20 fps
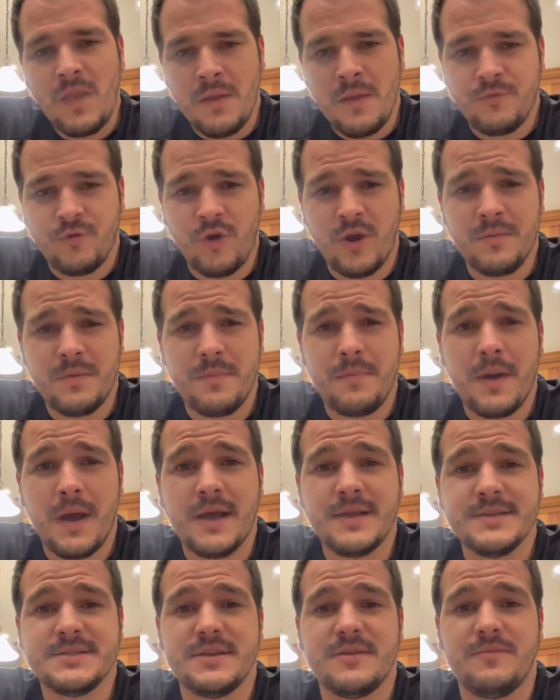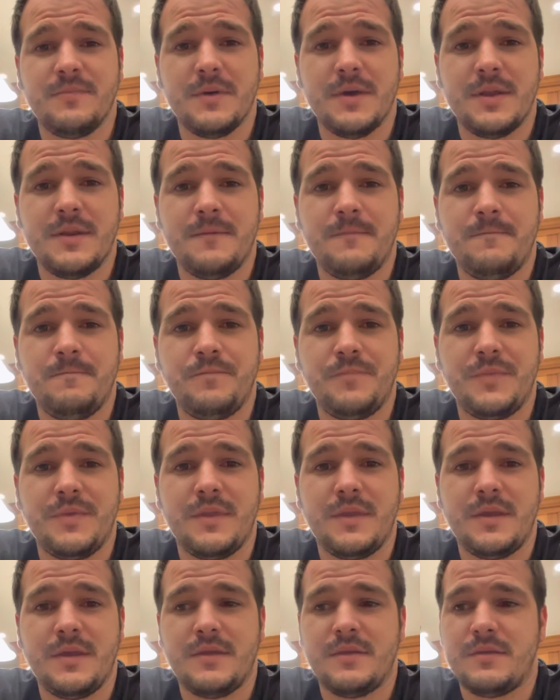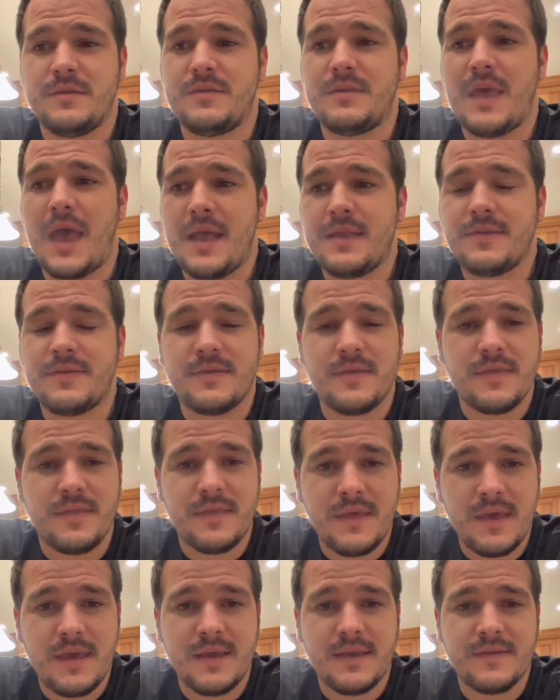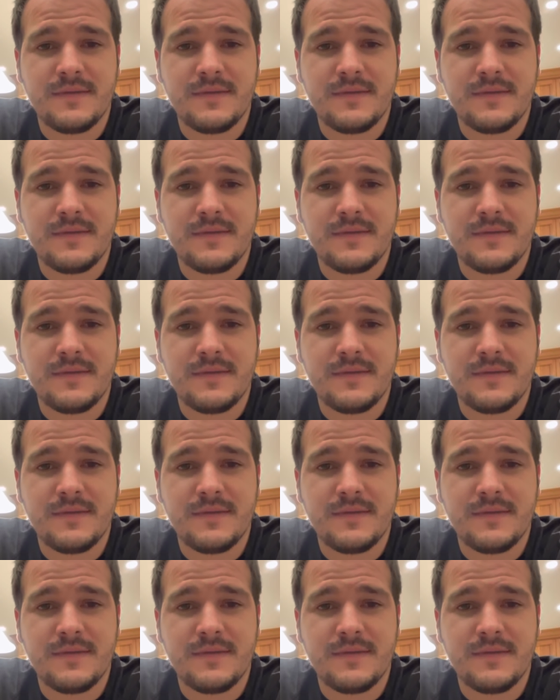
I'm trying to be positive, but that's the thing,